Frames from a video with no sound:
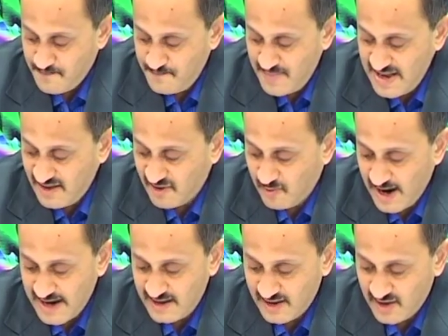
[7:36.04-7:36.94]

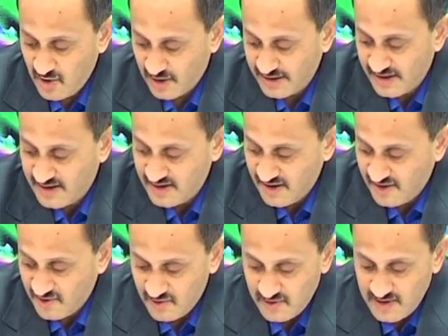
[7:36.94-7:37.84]
Piecewise constant.
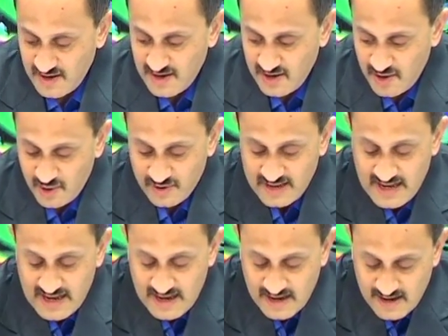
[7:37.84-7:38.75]
So,
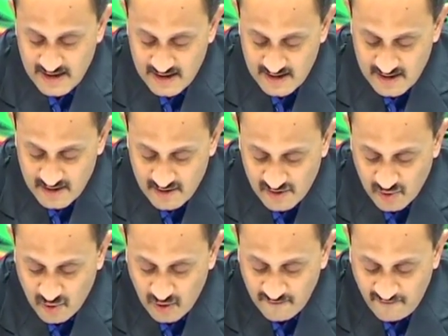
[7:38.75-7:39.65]
the
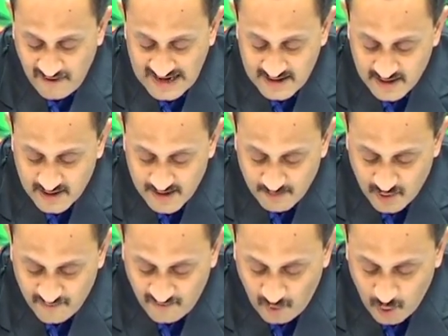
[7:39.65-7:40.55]
so called fulcrum
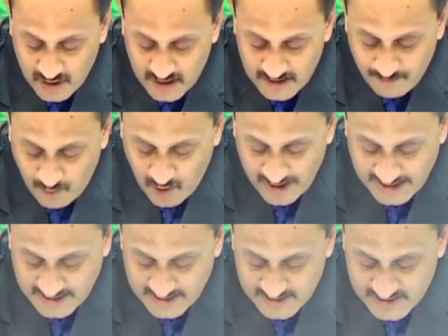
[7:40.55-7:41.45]
or focal
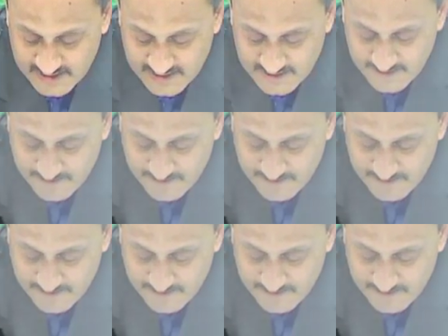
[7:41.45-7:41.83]
point